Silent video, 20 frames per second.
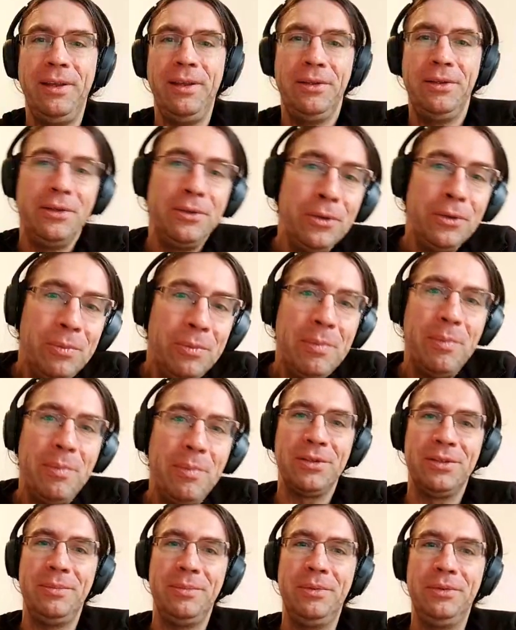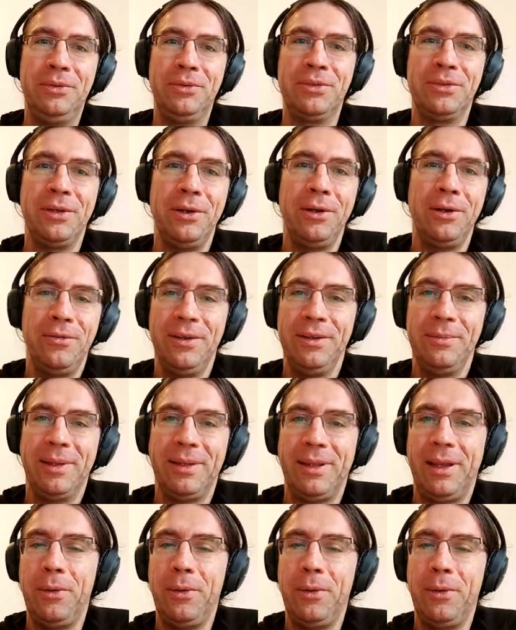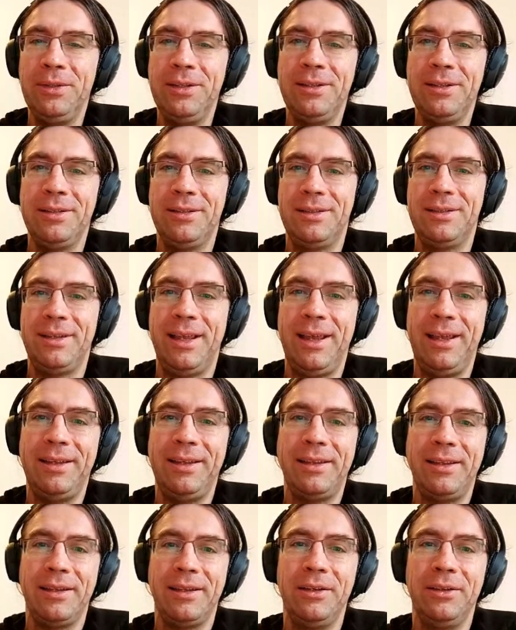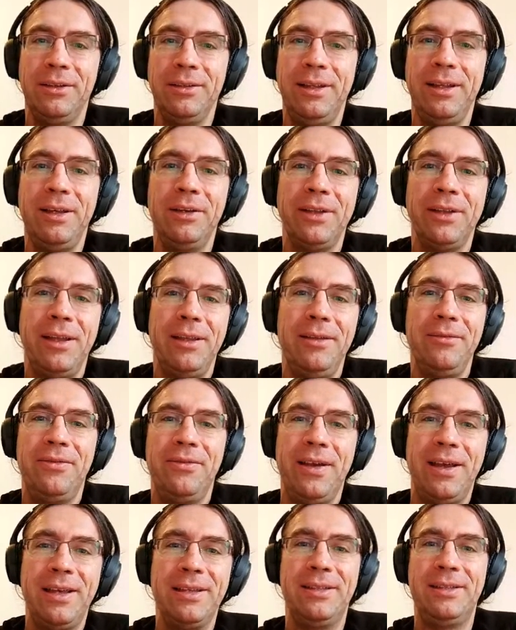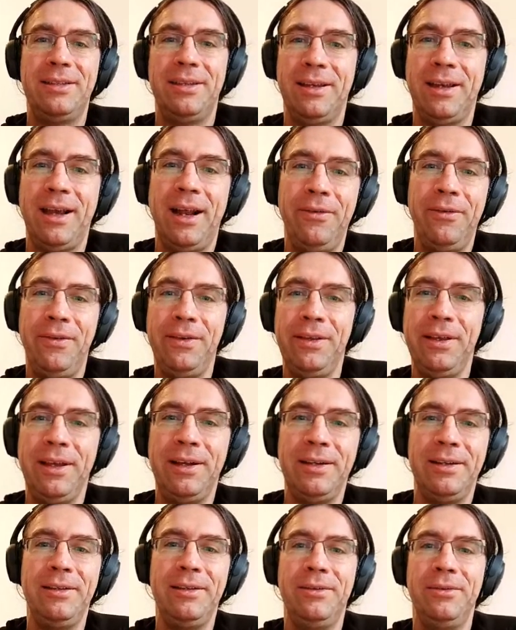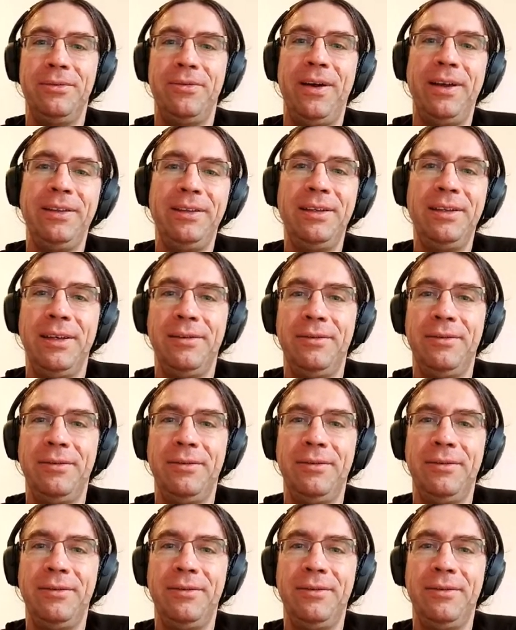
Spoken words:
it could be possible to solve it, but I wouldn't say that they're gonna invest half a year in finding a